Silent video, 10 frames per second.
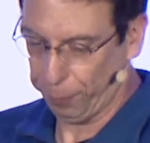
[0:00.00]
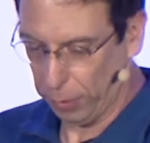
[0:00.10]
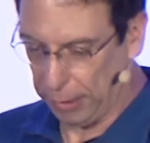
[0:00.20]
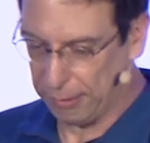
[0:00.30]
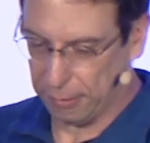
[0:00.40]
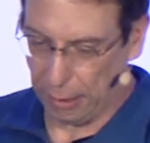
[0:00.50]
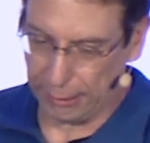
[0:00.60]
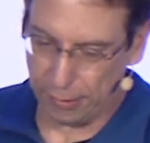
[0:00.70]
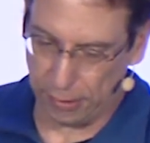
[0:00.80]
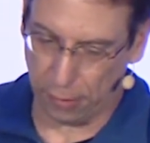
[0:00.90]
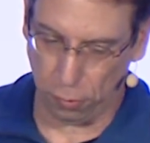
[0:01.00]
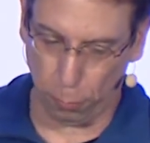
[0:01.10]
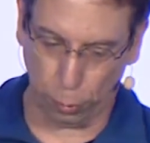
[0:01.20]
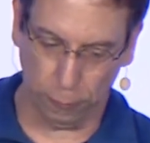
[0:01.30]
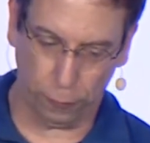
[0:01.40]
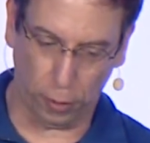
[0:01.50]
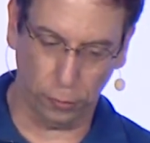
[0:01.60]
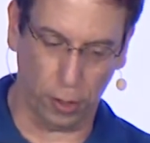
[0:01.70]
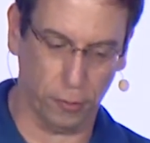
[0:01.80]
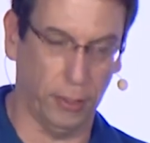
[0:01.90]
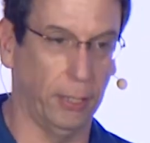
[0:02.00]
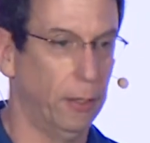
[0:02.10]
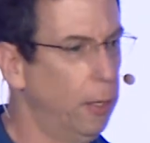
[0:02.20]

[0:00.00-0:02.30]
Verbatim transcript: That's, I guess, not so important for our talk today.